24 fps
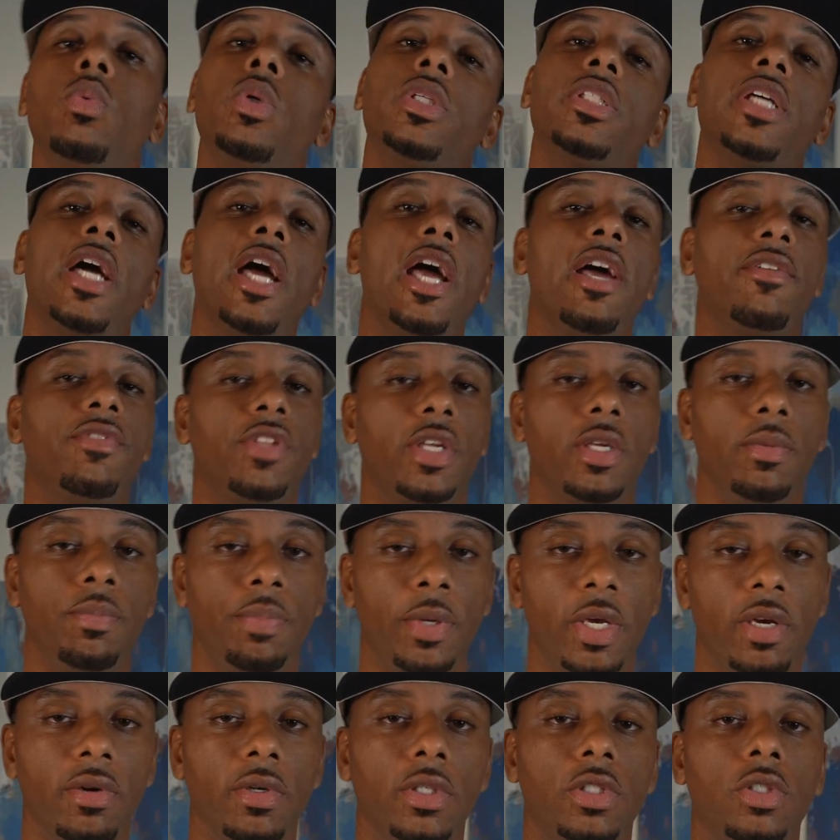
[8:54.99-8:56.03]
which I have to
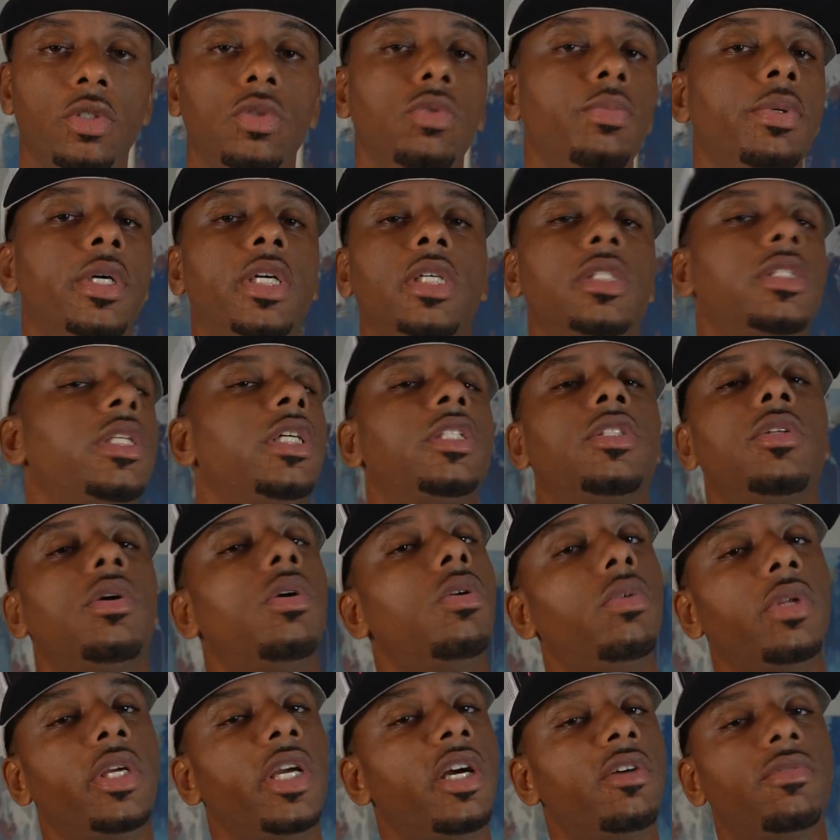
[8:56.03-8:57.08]
compare it to because that's the
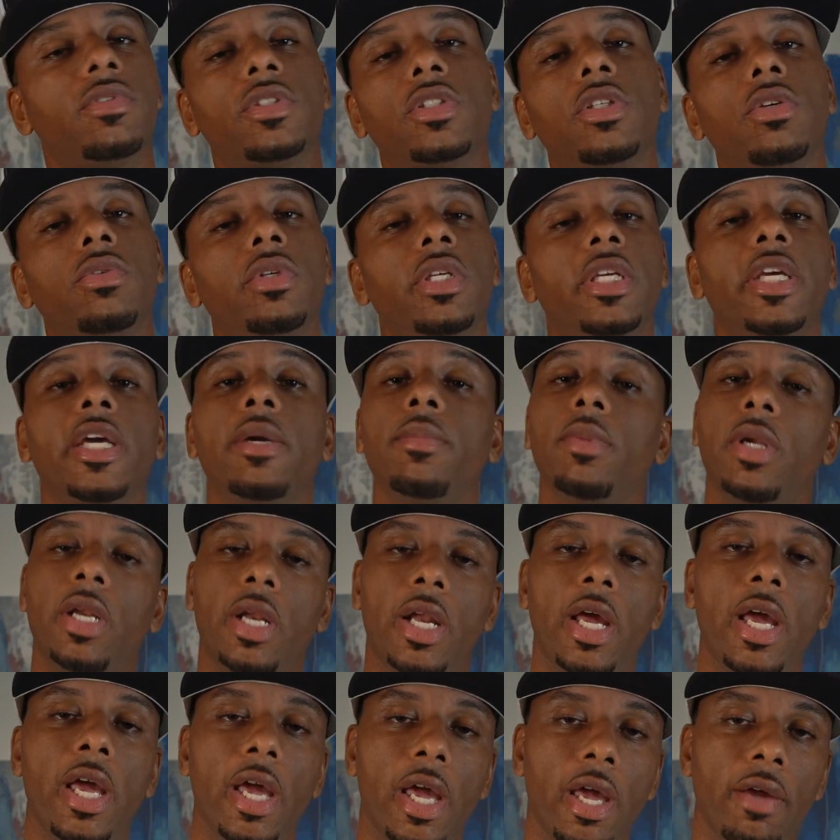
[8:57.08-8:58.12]
only other Sony camera that
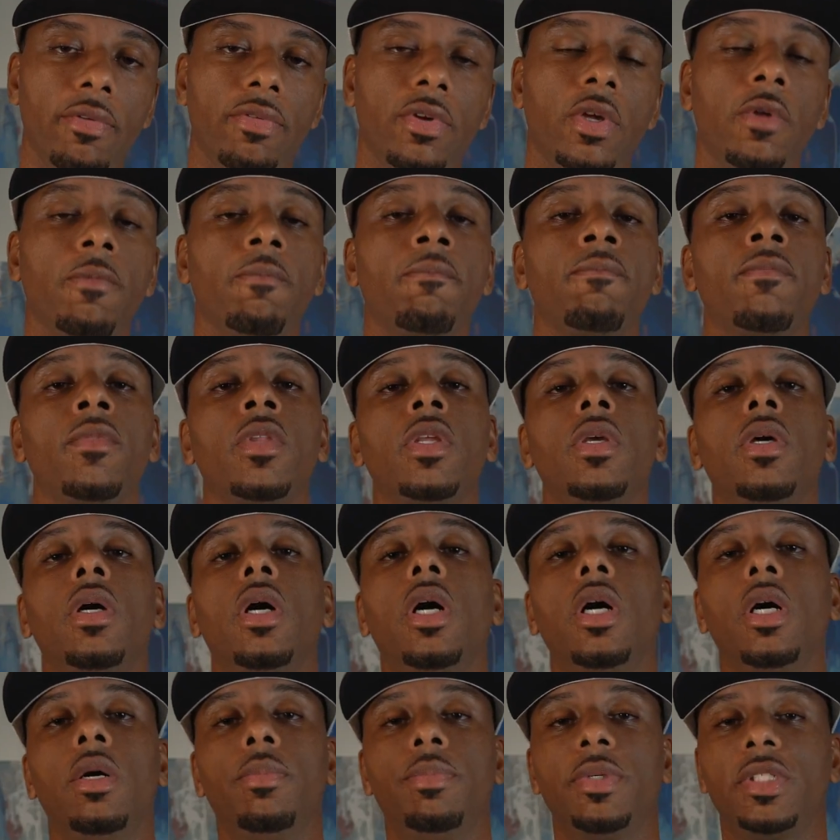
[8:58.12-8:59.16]
I have,
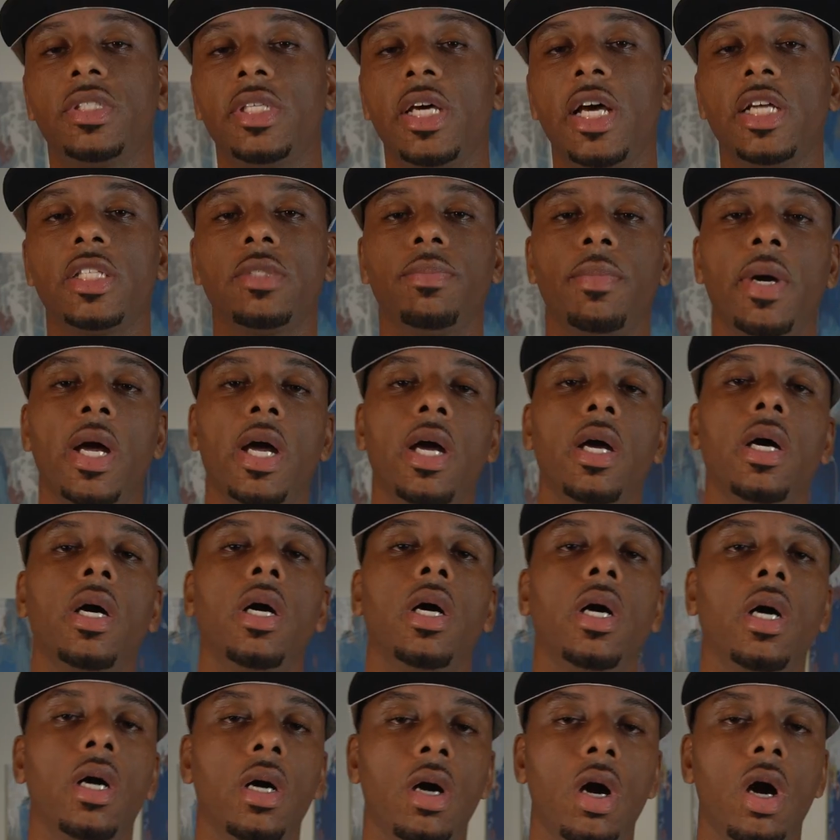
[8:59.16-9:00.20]
besides my
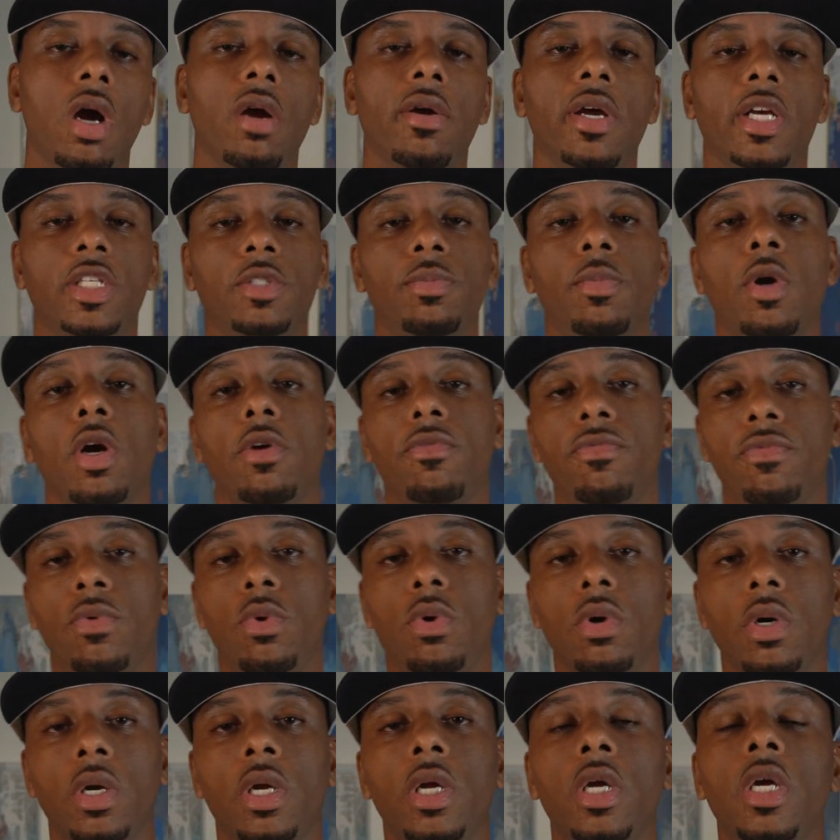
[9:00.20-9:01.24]
RX Mark
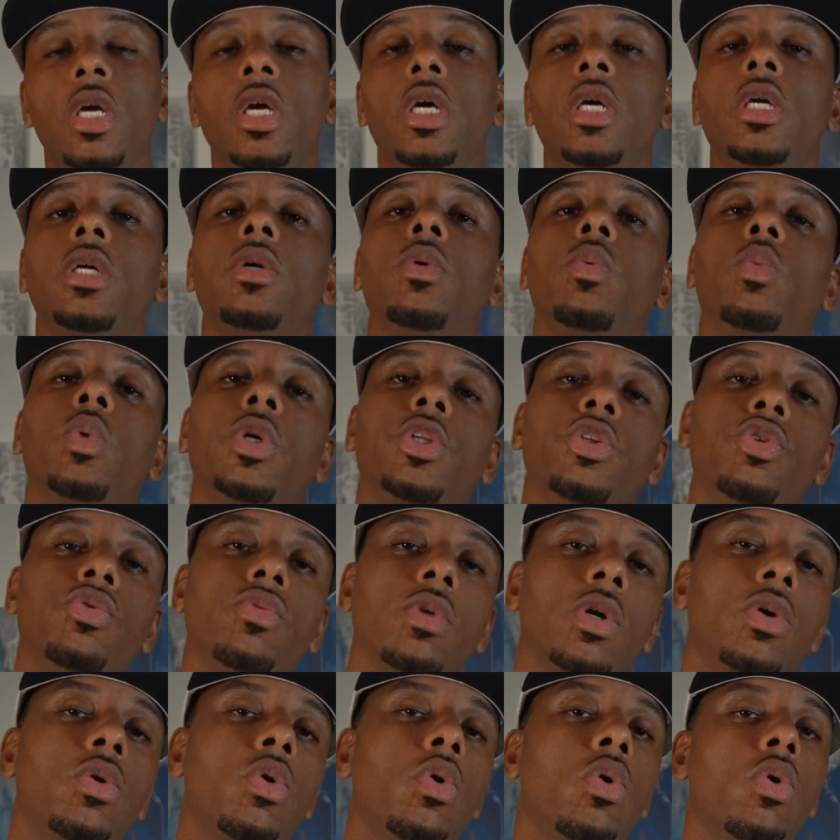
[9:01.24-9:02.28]
IV, when you
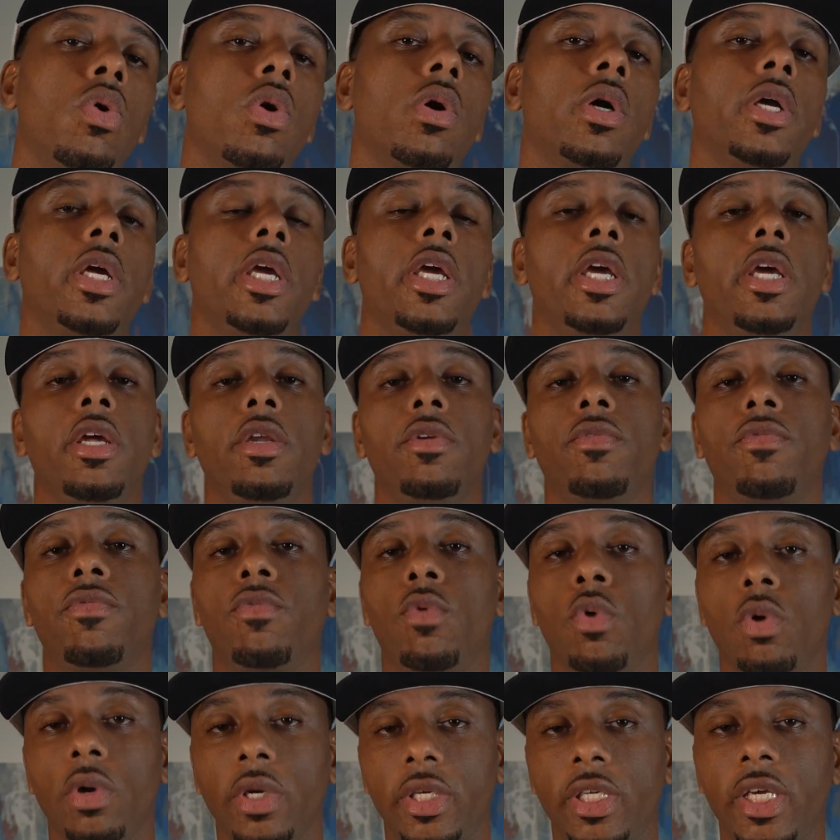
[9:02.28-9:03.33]
record in
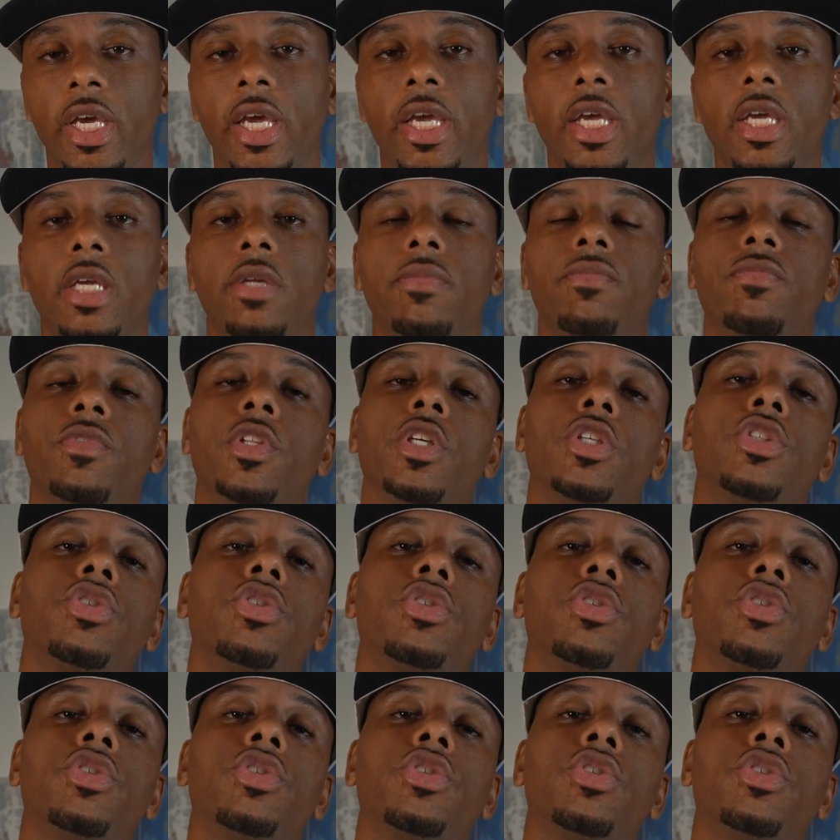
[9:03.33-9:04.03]
4K, the